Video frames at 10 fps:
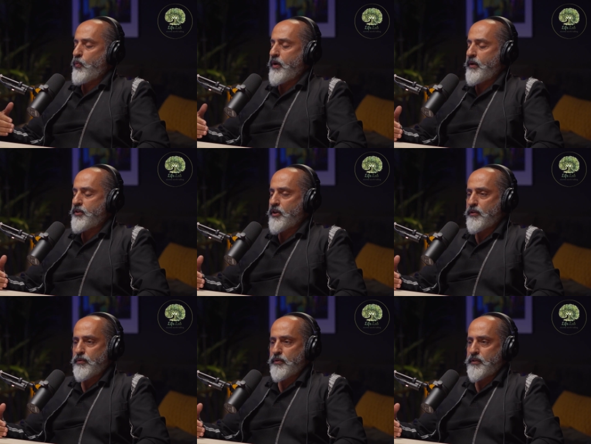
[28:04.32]
why
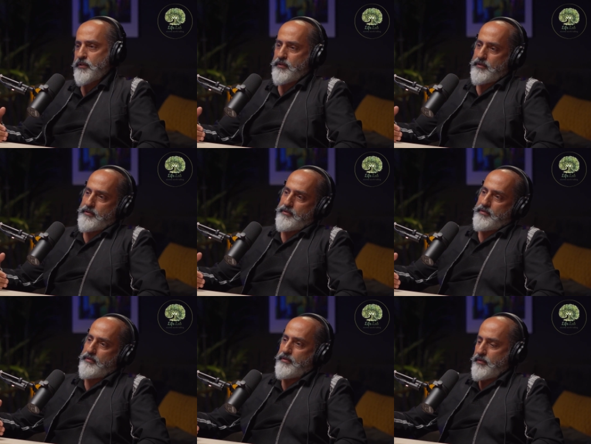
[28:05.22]
shadow is
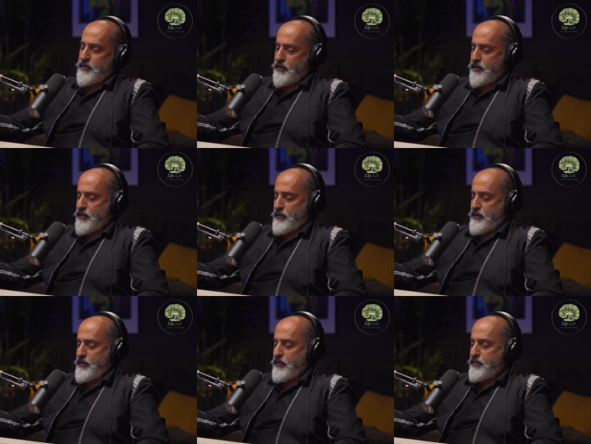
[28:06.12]
uh,
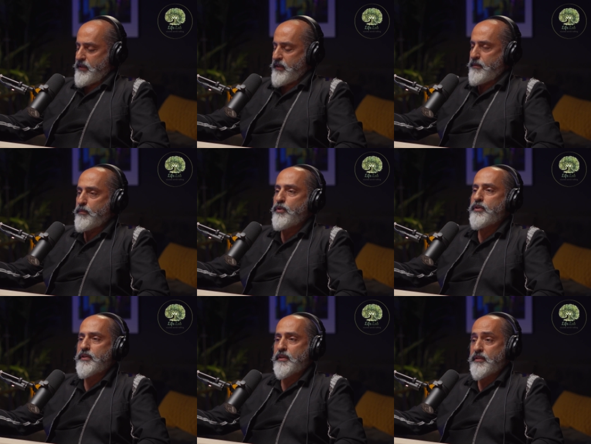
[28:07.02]
being
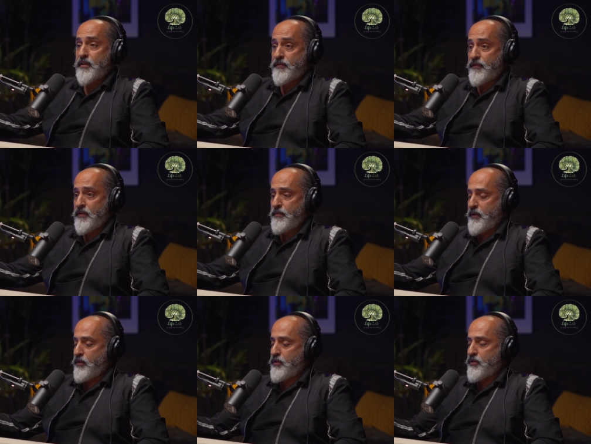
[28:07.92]
more successful
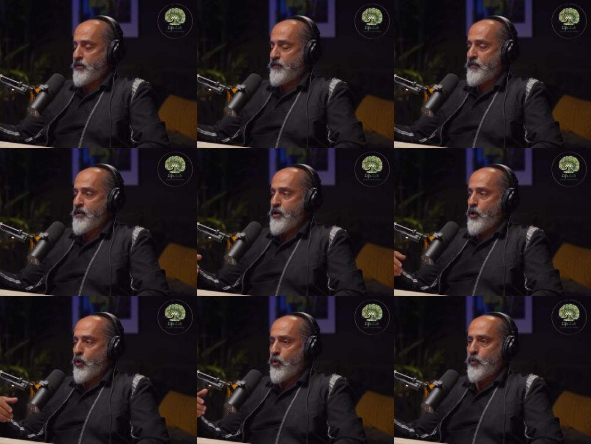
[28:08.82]
because of
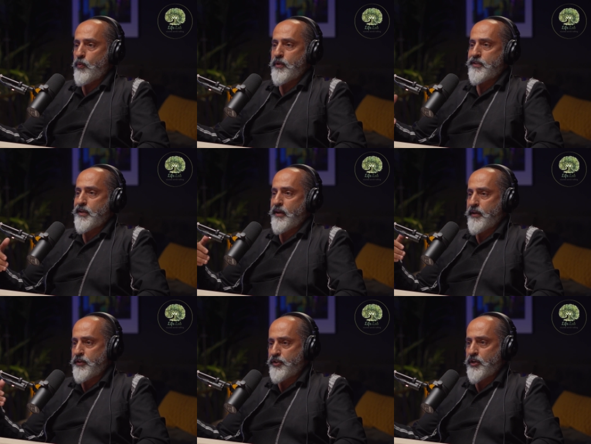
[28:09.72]
always i
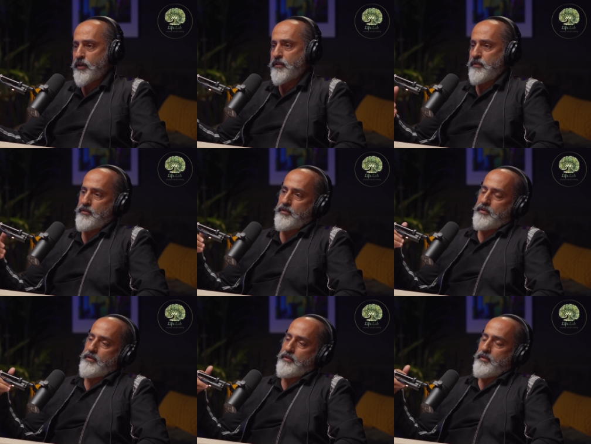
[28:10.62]
inject
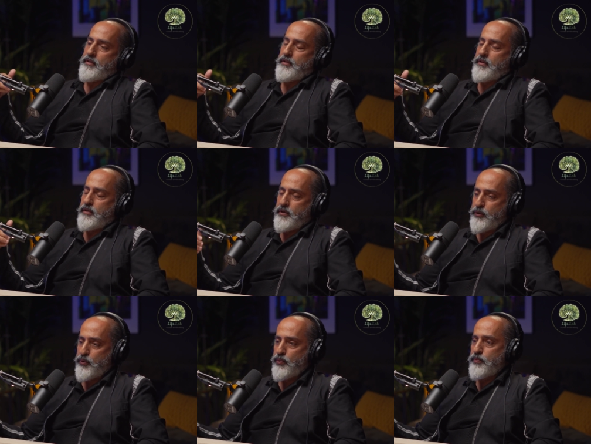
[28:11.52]

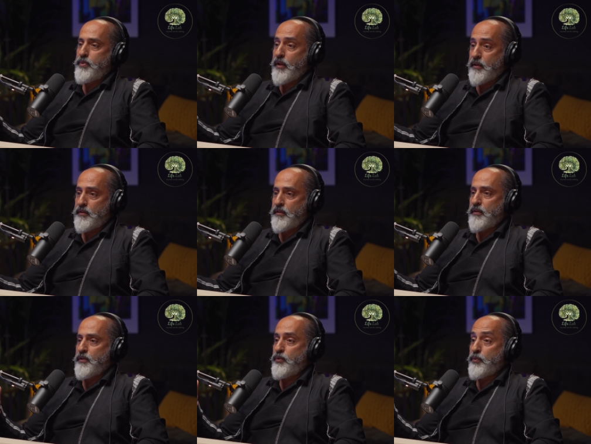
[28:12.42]
new blood
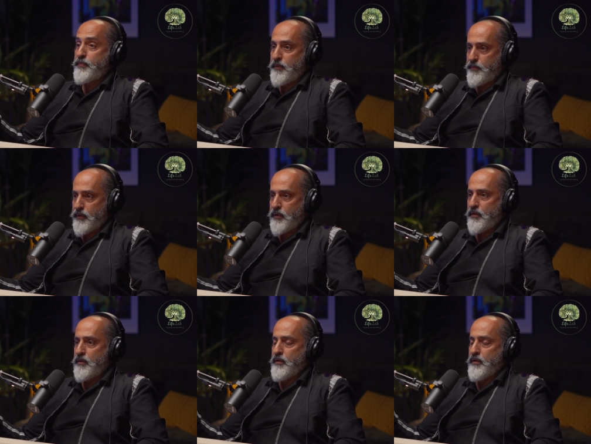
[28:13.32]
new people